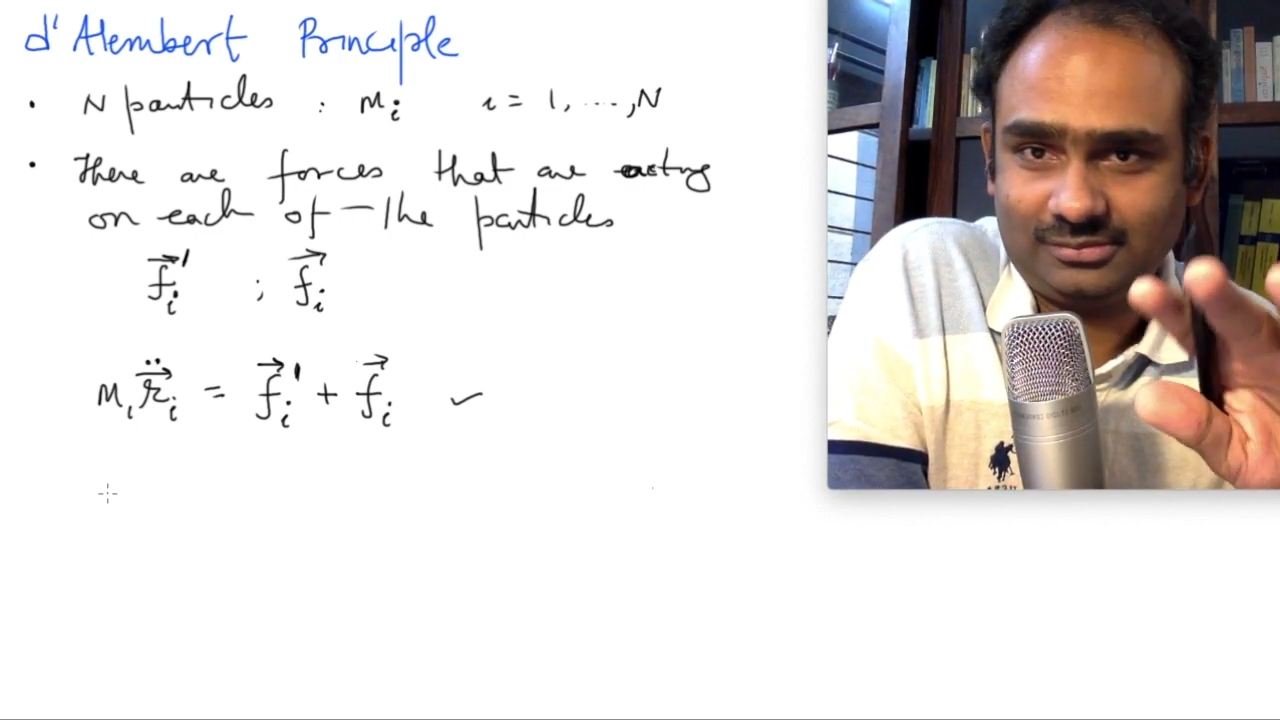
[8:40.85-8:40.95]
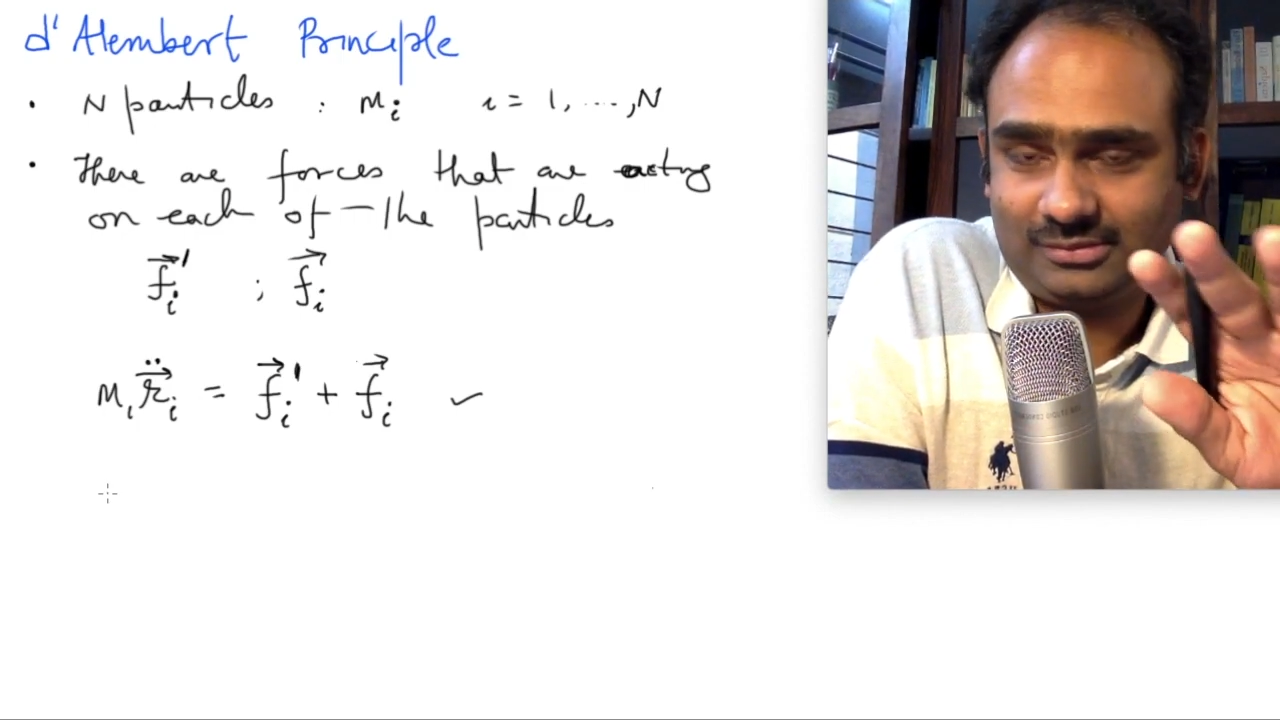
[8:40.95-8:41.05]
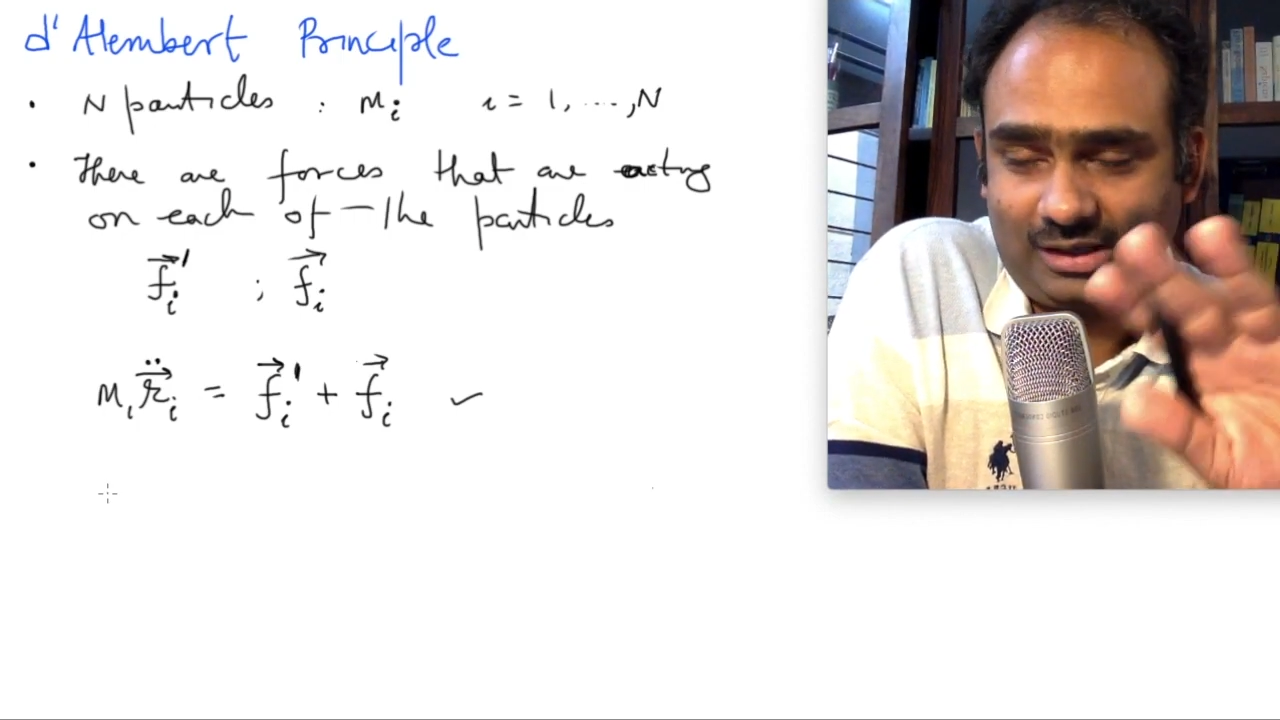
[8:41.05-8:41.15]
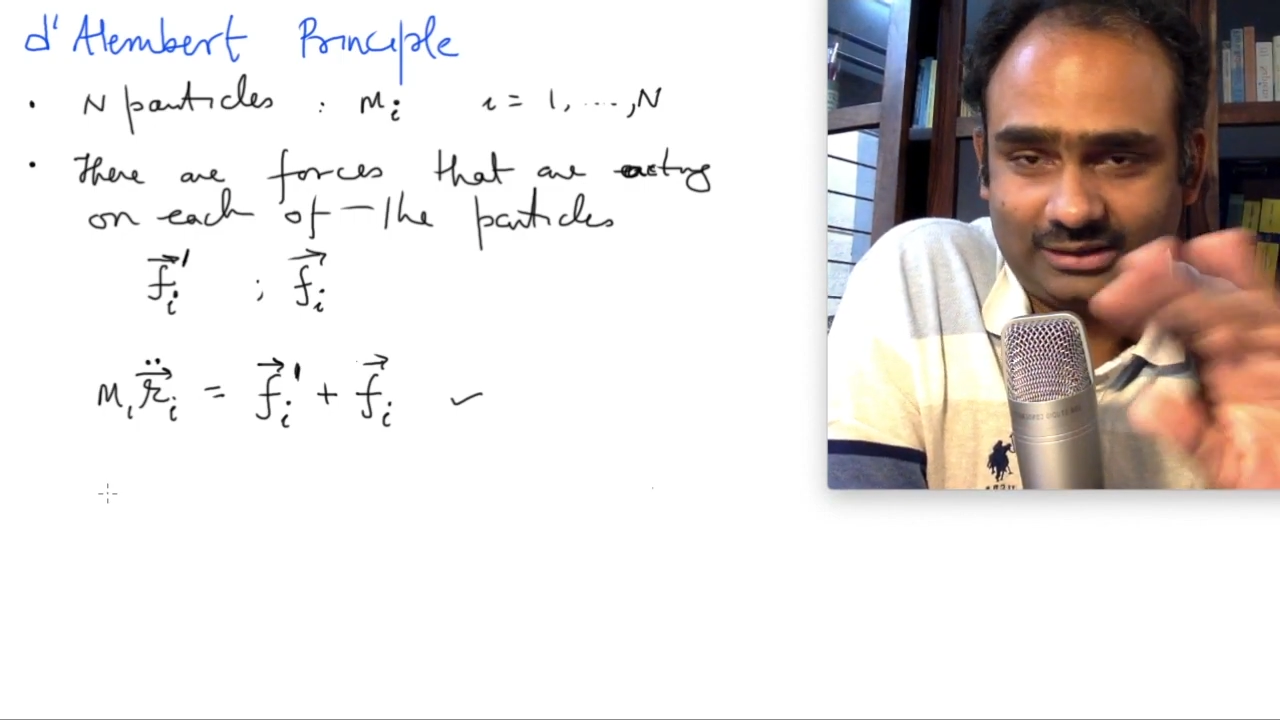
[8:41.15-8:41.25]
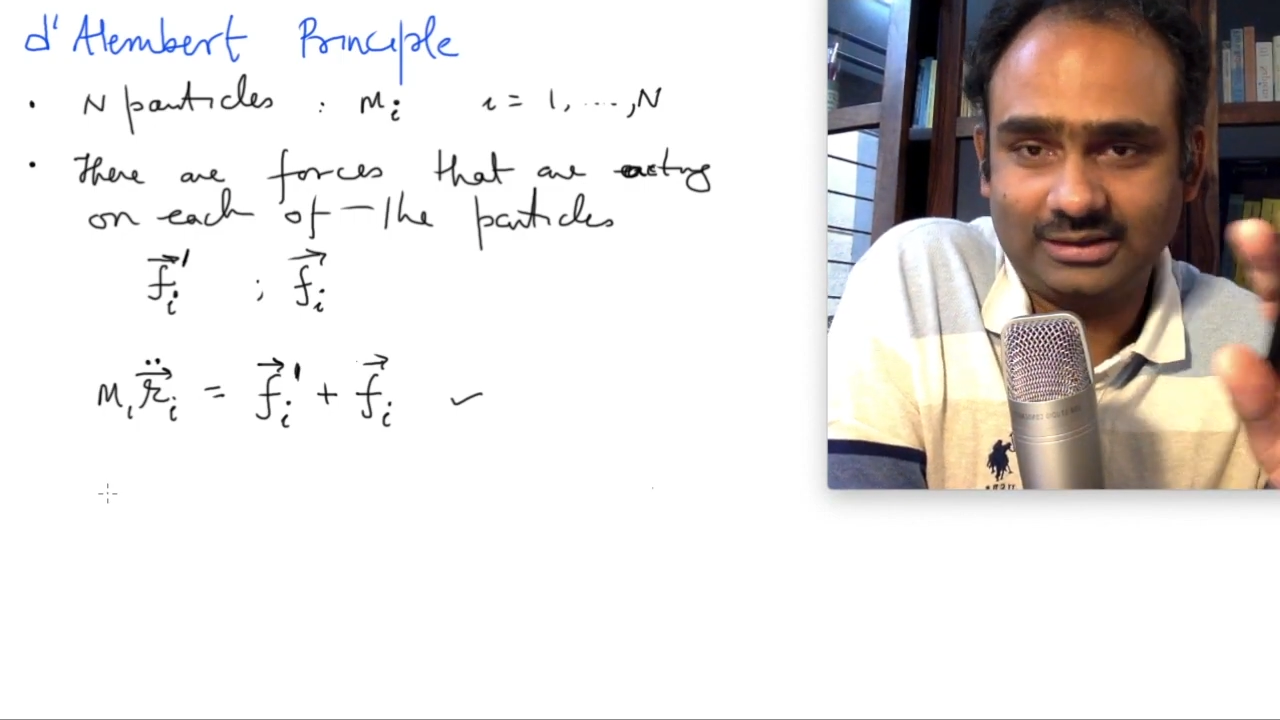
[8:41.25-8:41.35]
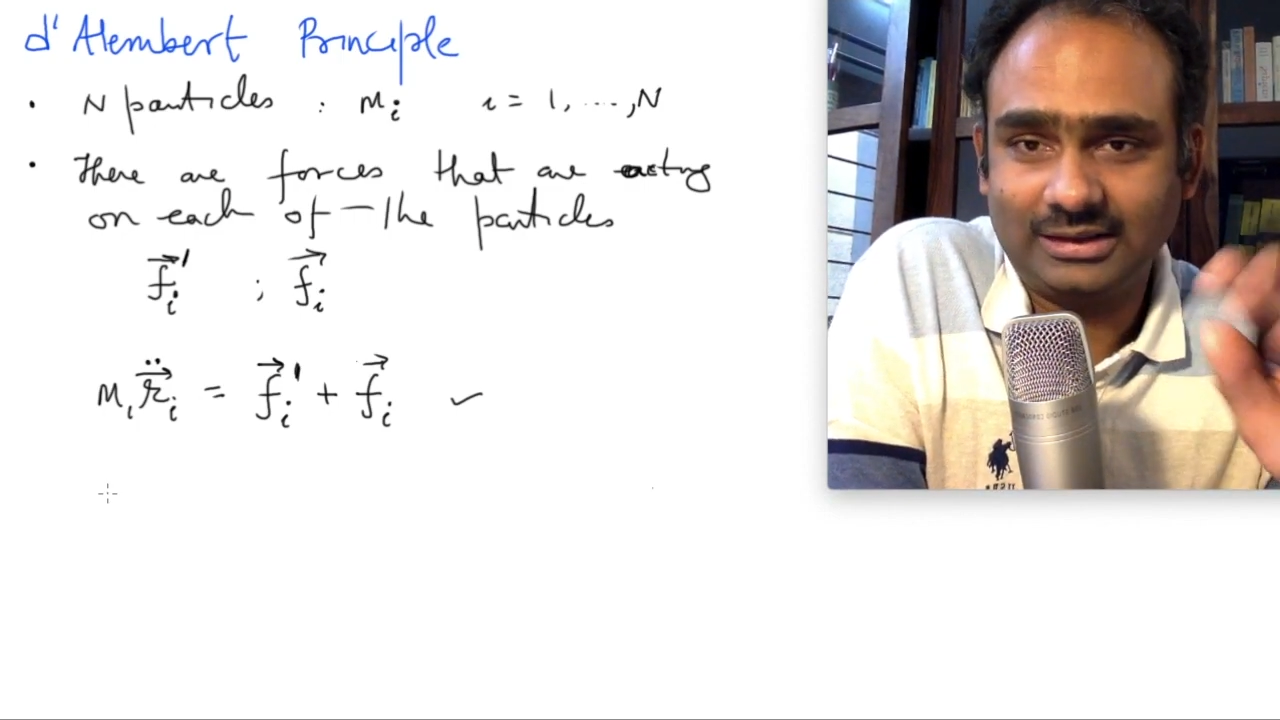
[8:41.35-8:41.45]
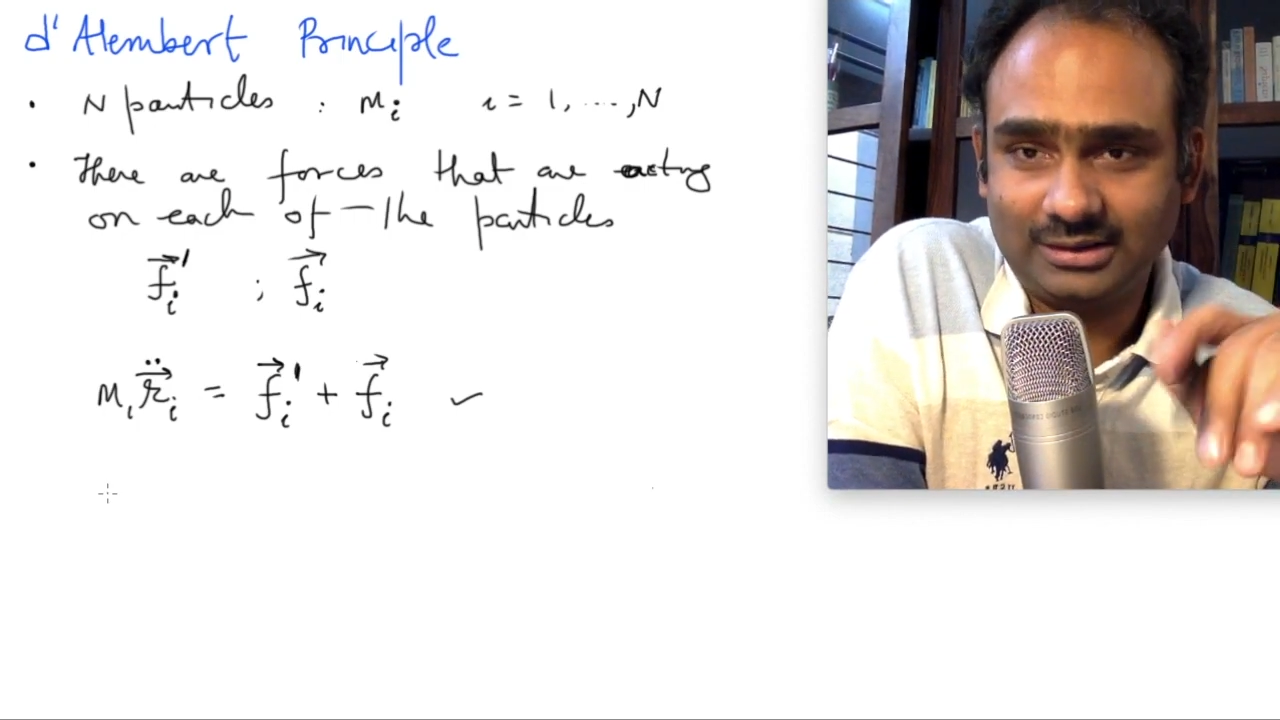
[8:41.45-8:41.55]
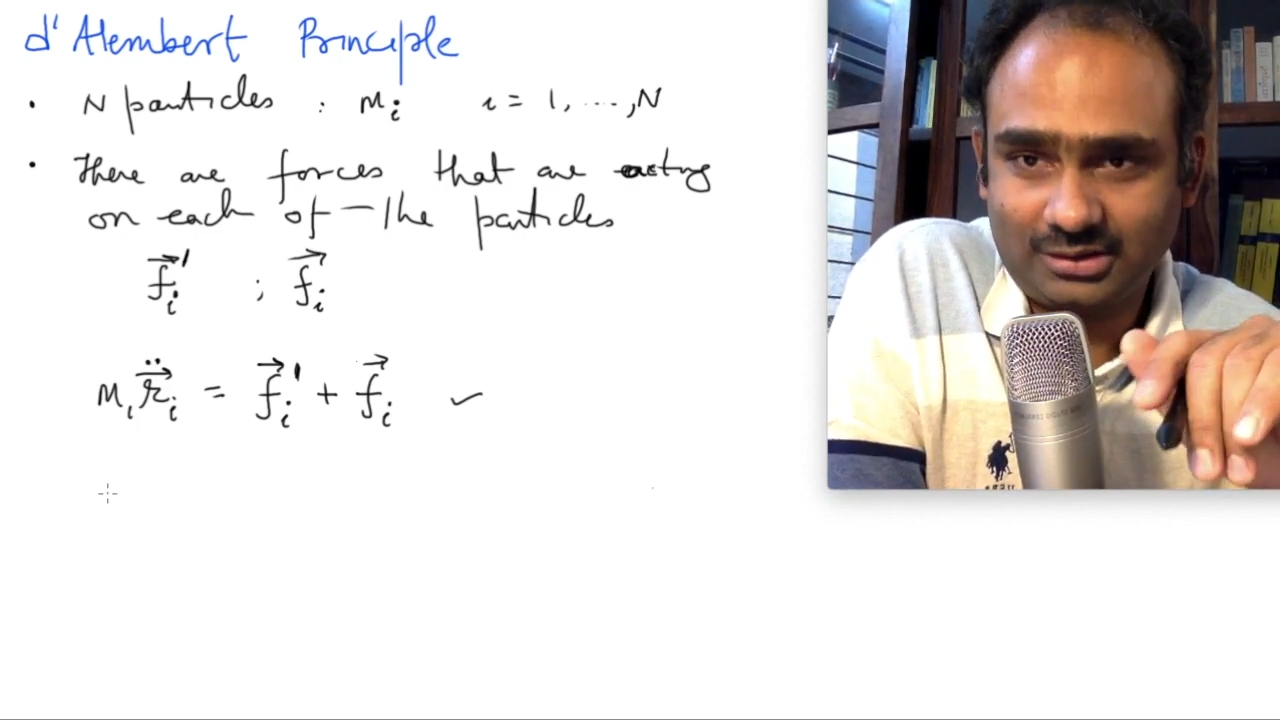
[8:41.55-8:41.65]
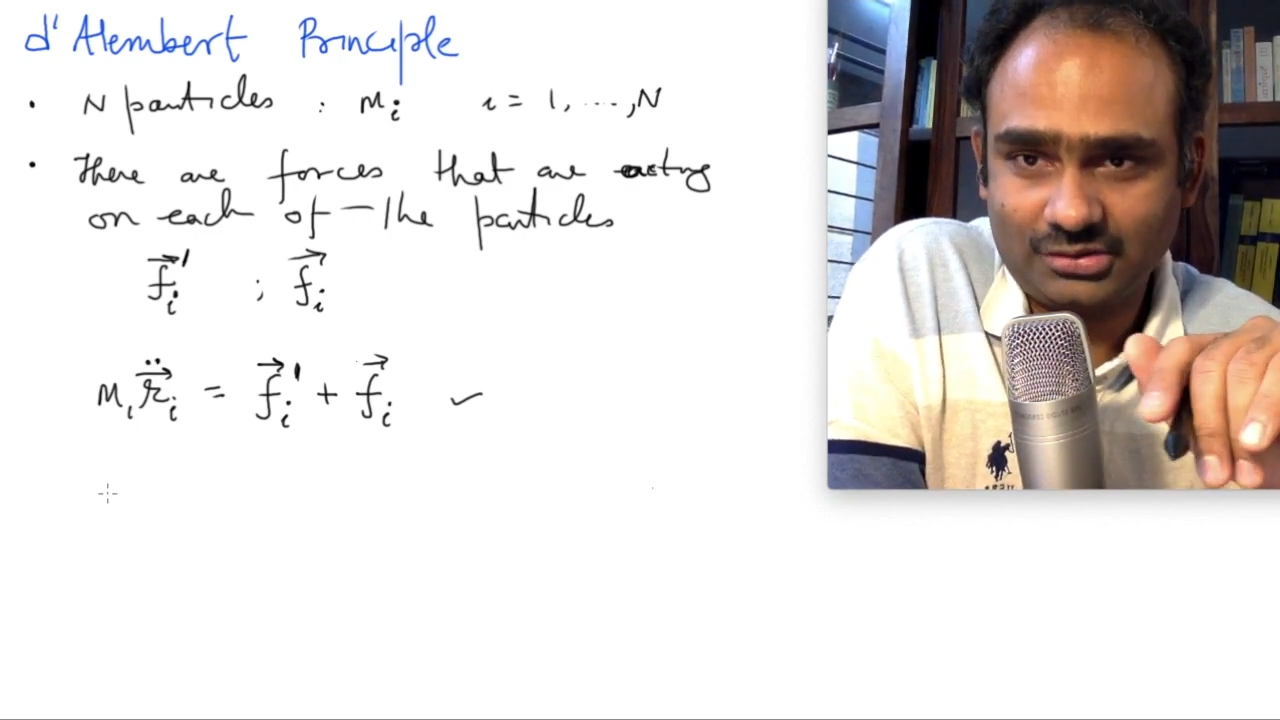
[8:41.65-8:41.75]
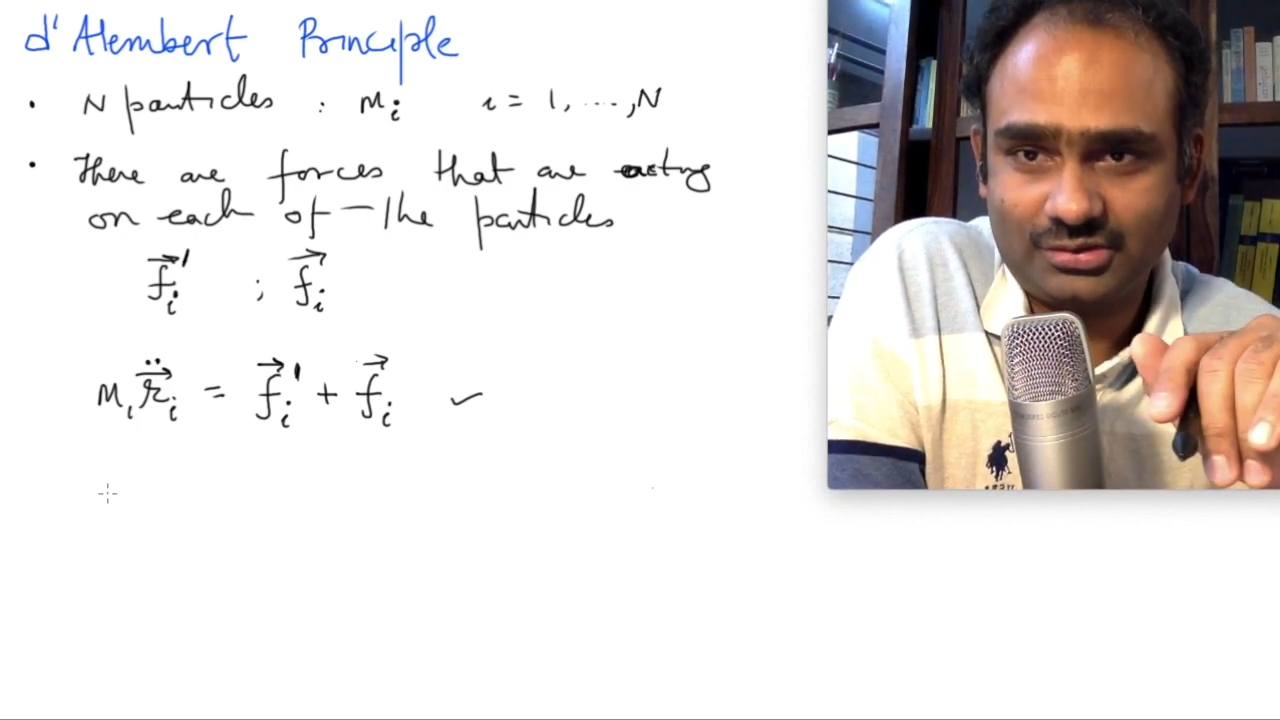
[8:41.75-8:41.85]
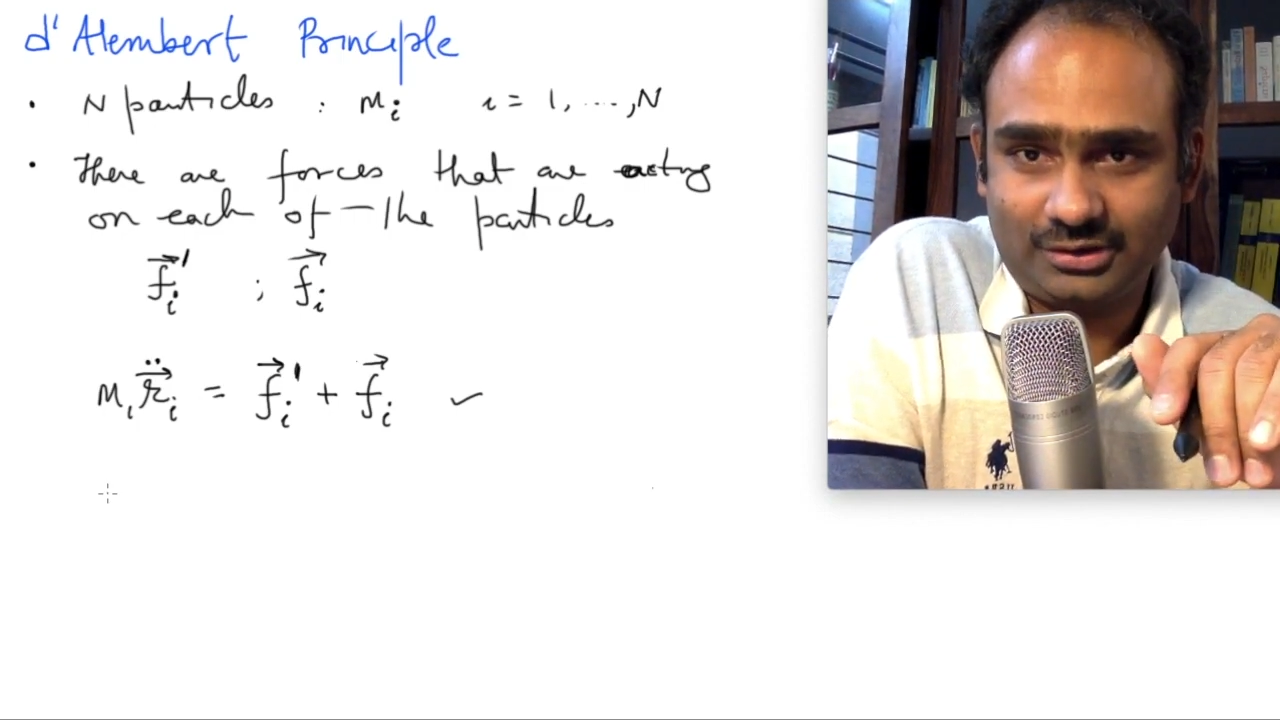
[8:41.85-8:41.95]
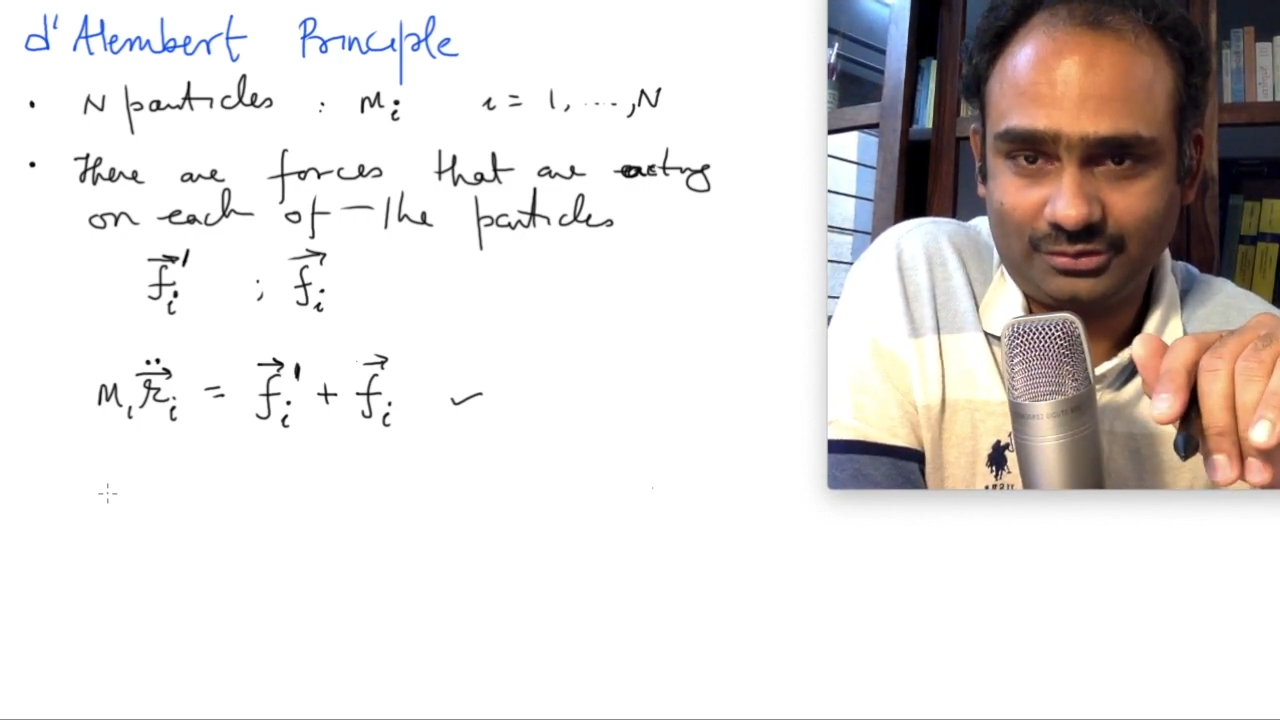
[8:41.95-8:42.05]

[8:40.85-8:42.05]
other than the constraint